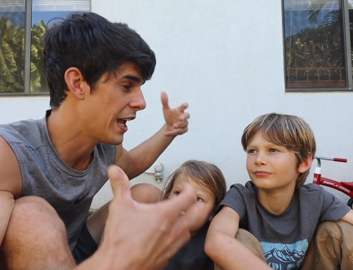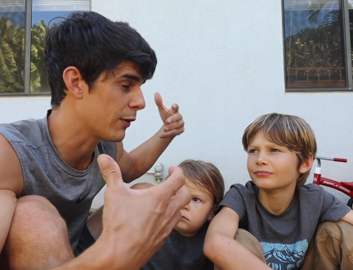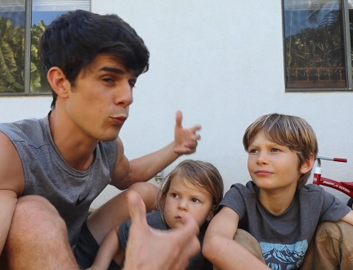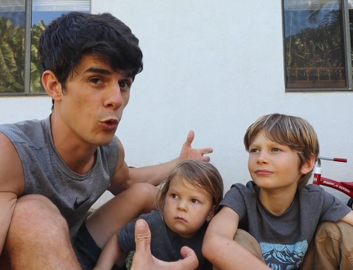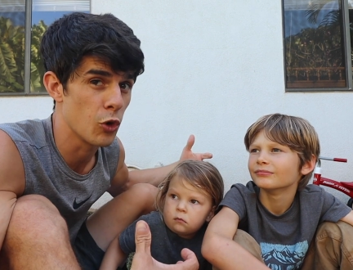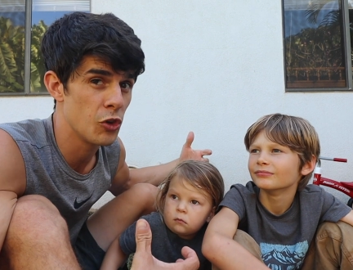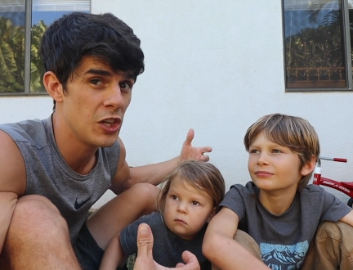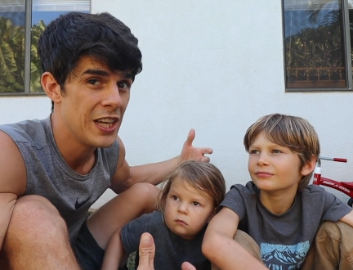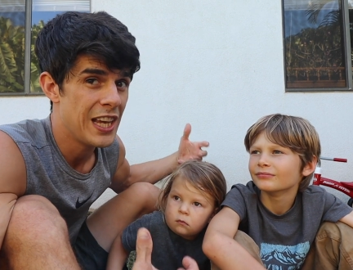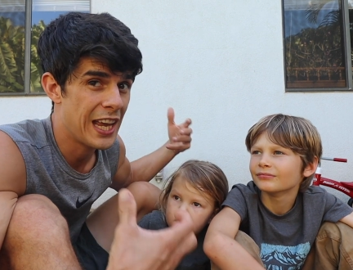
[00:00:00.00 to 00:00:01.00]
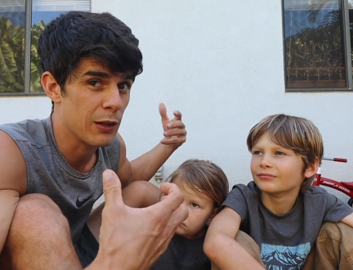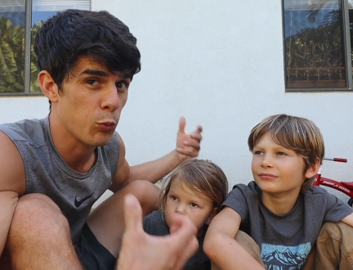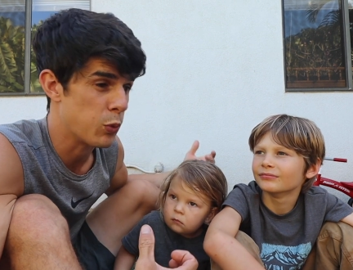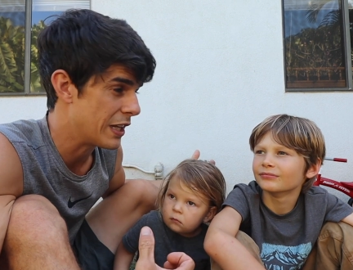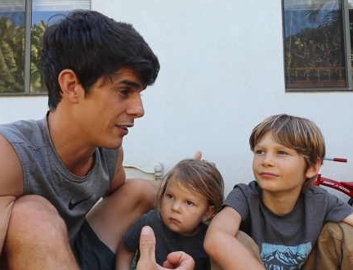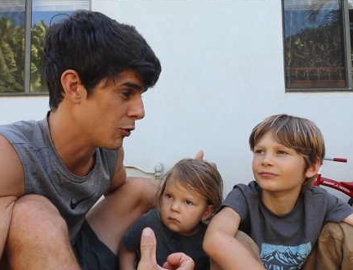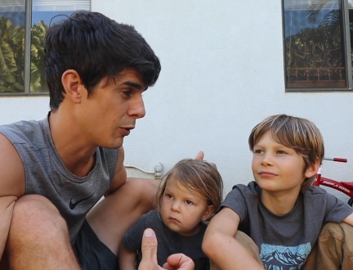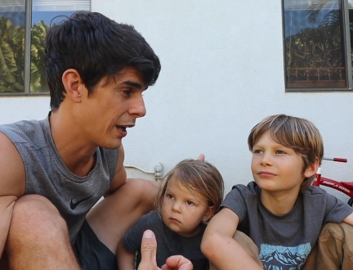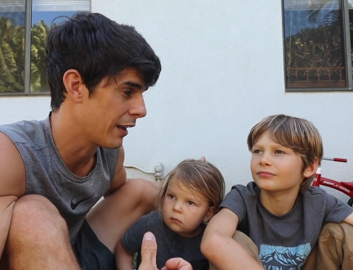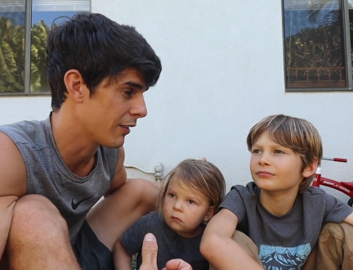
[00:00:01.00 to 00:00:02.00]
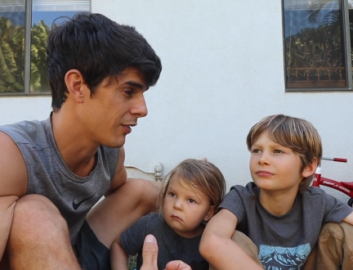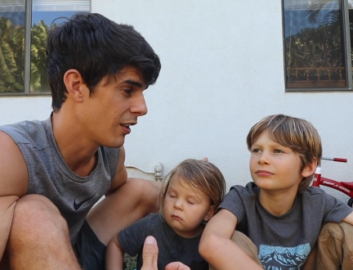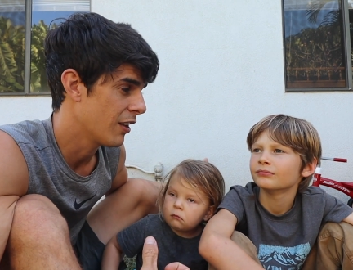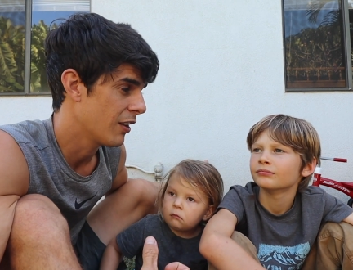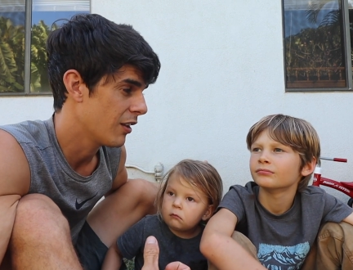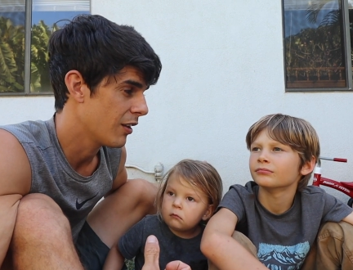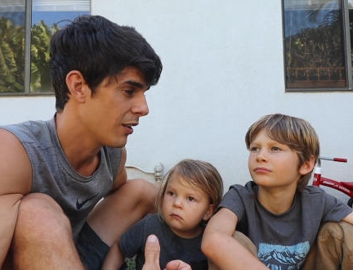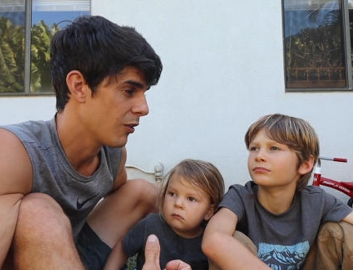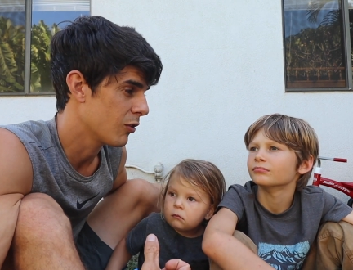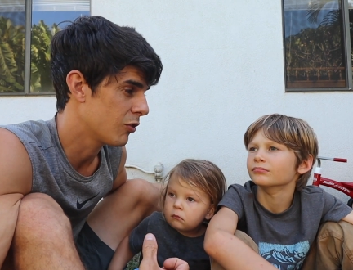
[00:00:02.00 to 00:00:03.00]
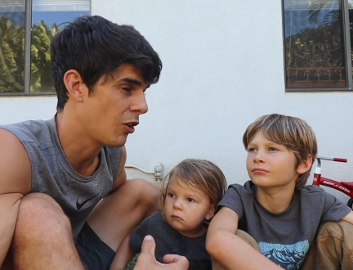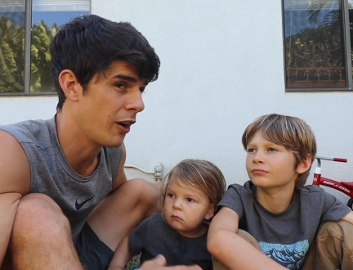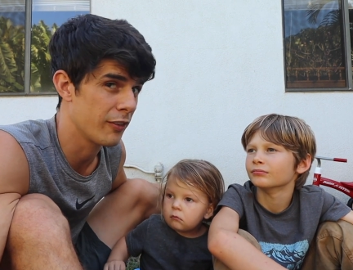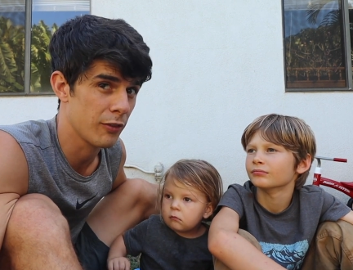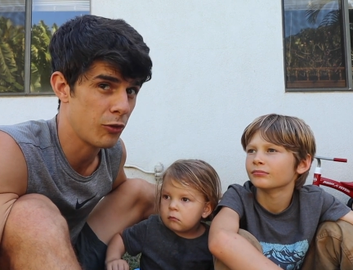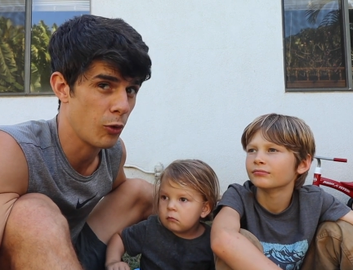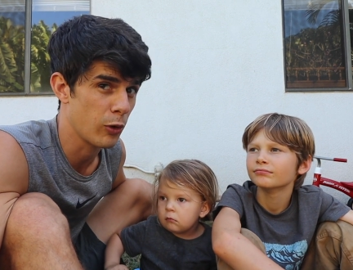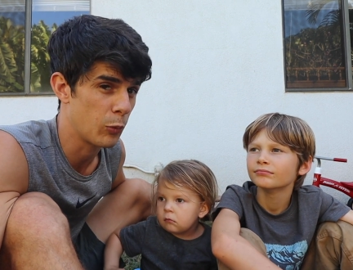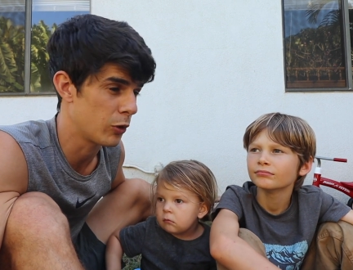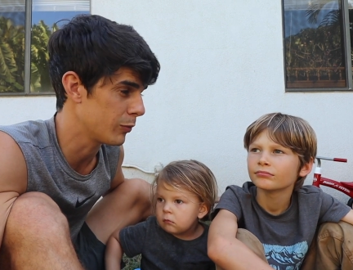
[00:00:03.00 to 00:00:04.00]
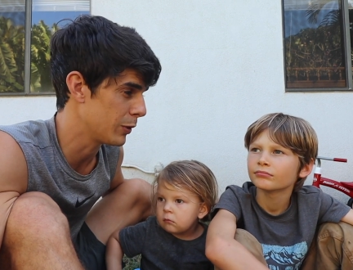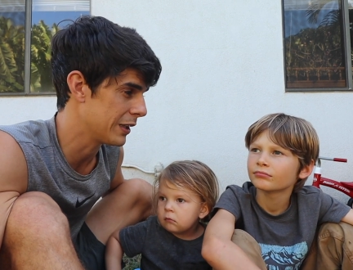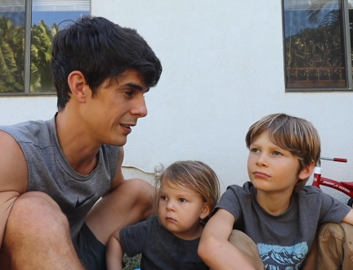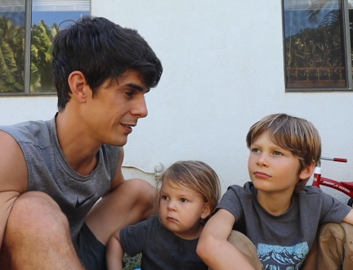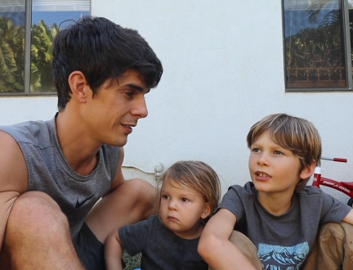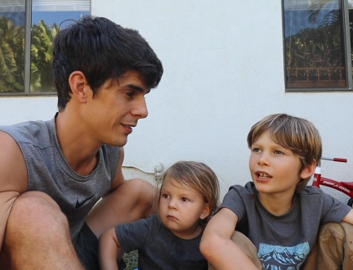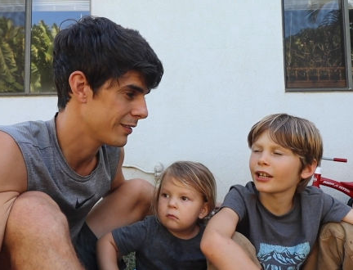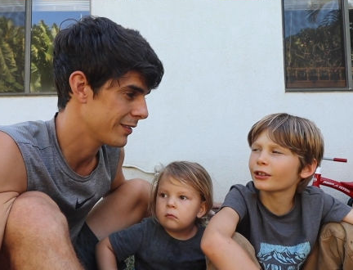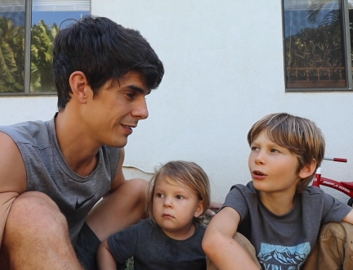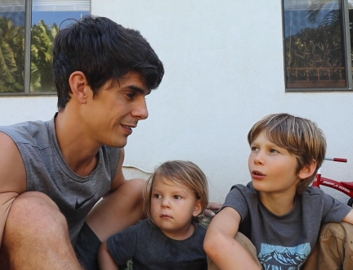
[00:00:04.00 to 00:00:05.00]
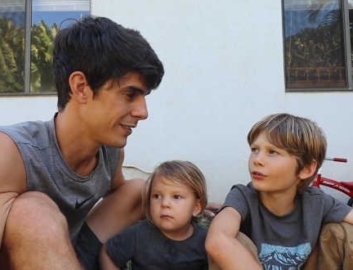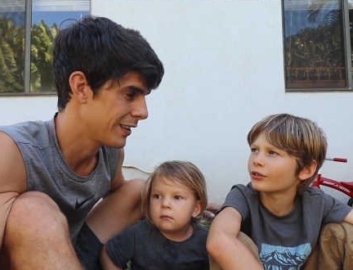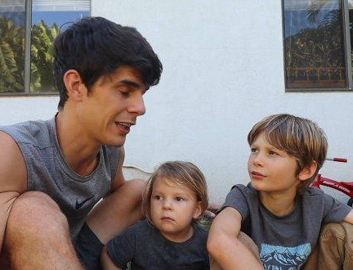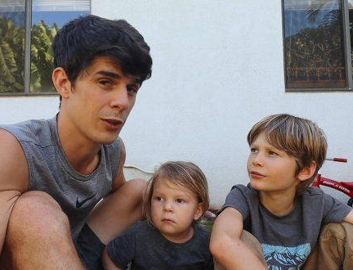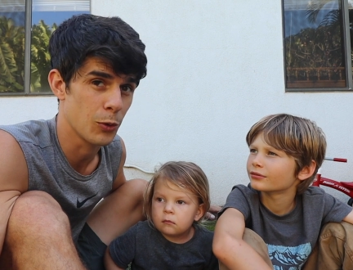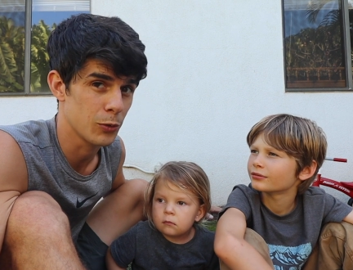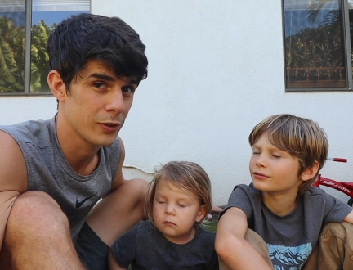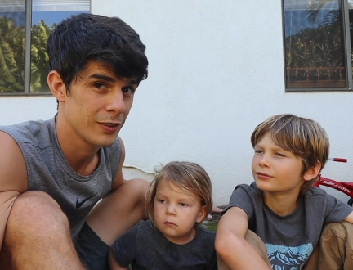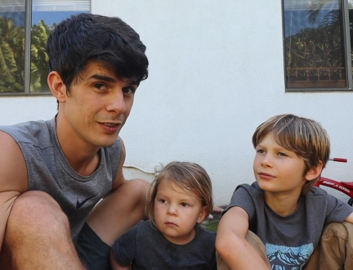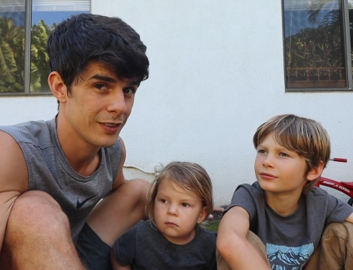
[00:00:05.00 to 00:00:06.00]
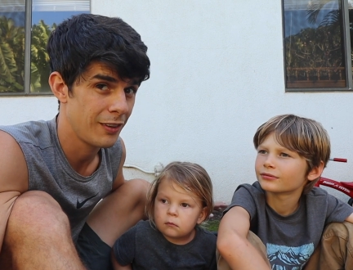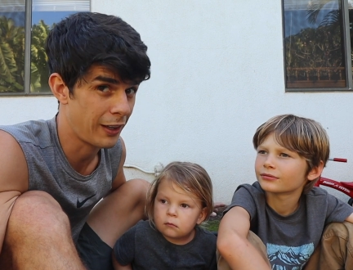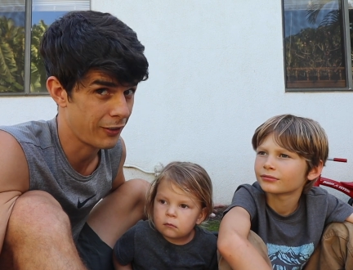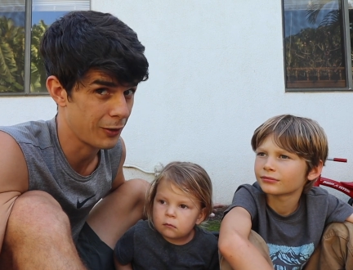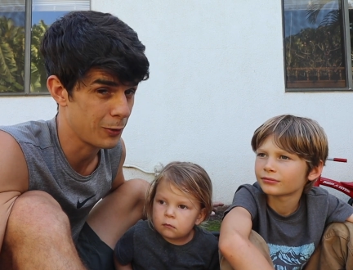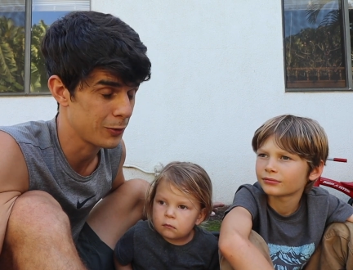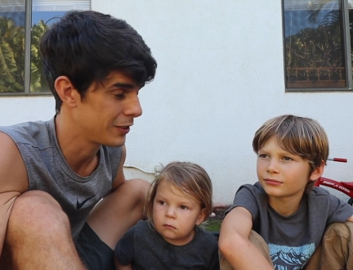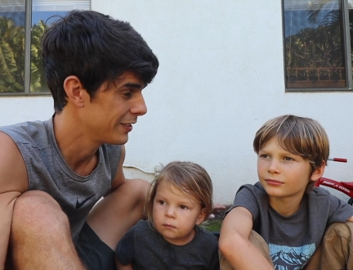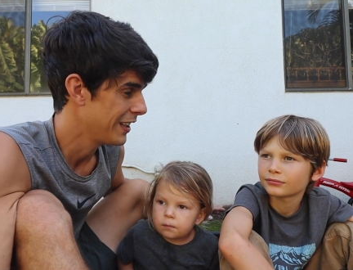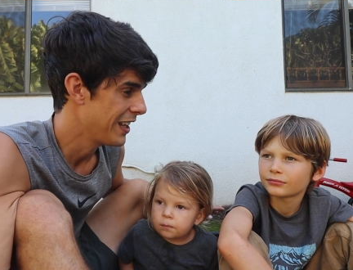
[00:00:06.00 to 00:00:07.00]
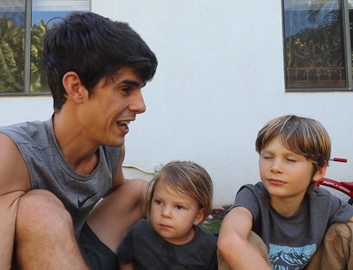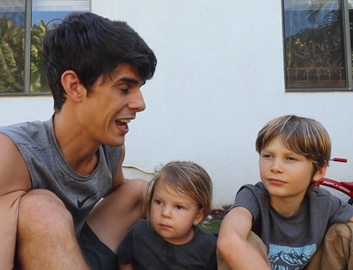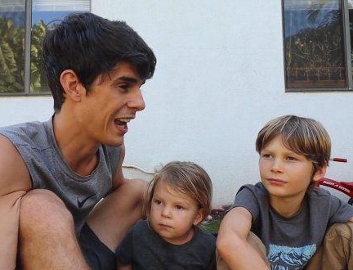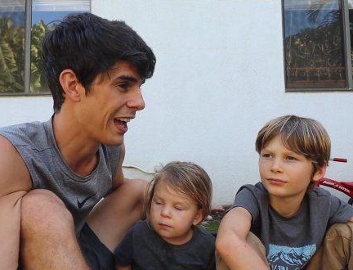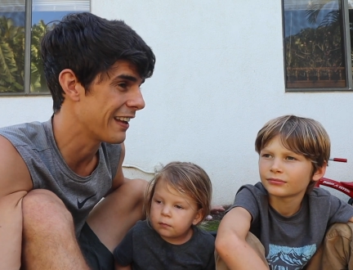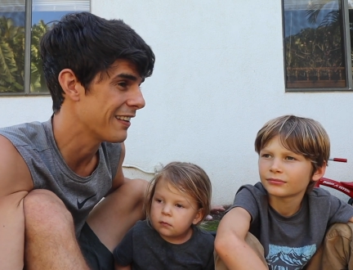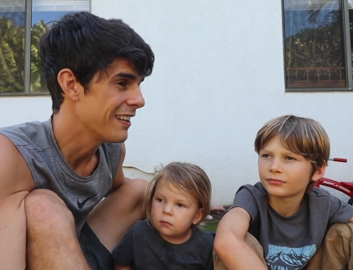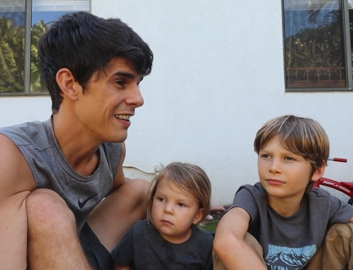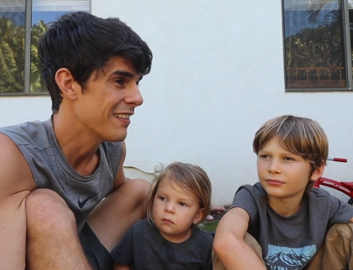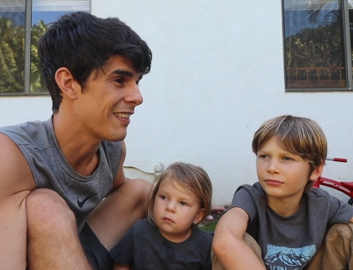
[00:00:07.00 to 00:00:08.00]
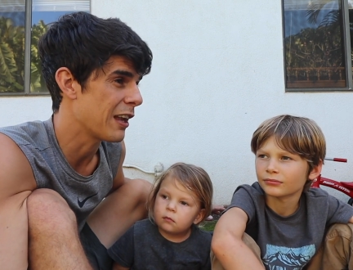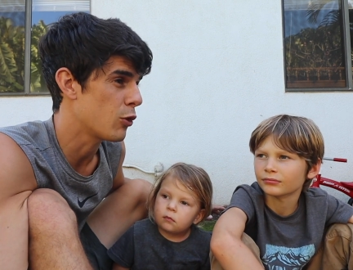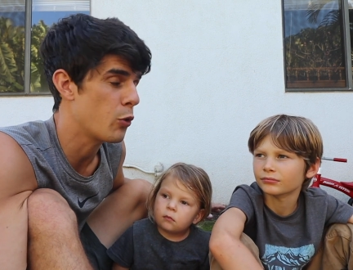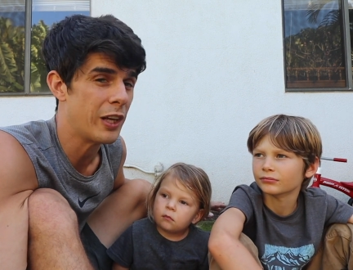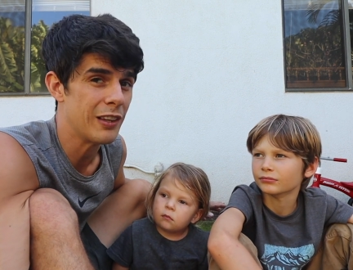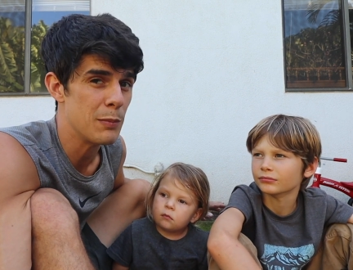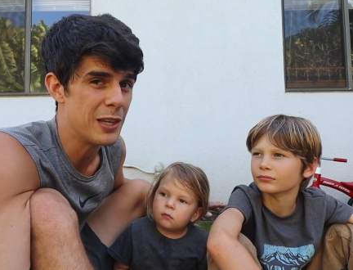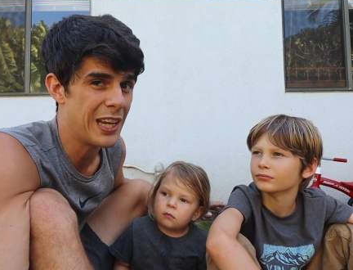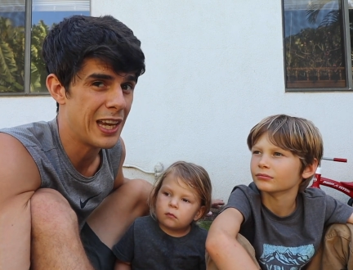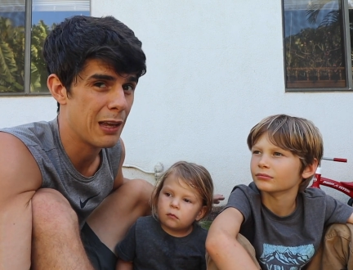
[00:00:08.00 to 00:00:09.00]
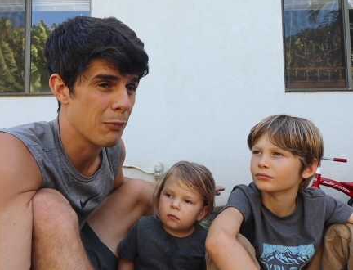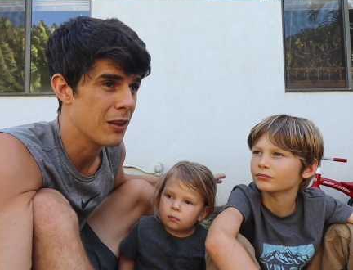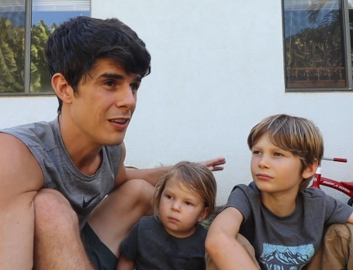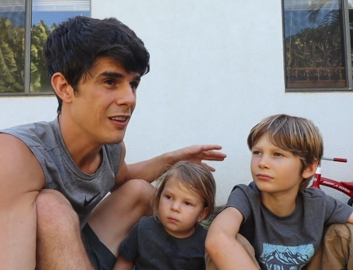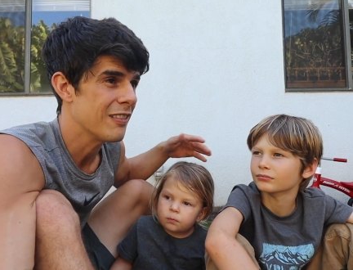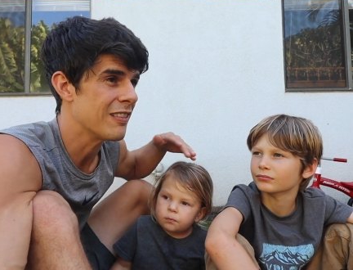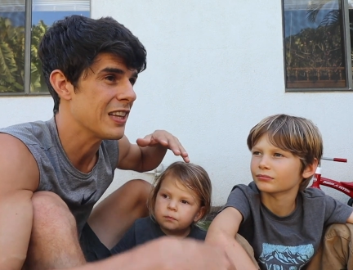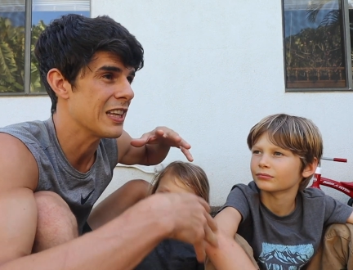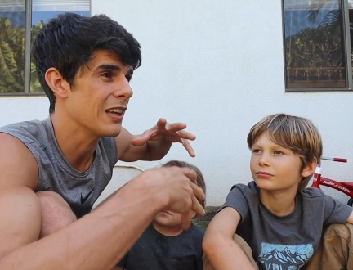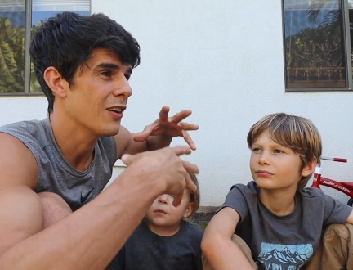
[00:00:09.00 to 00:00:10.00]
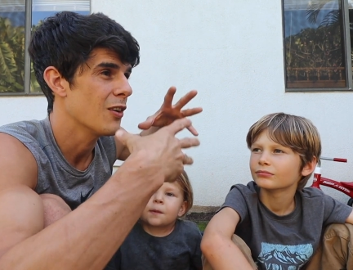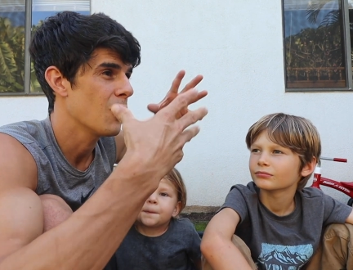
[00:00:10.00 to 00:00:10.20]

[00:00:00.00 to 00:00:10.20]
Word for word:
Speaker 1: and wood and wheat, you guys. Tons of stone and wood and wheat.
Speaker 2: And gold.
Speaker 1: And gold. Lots of gold. And they quickly became the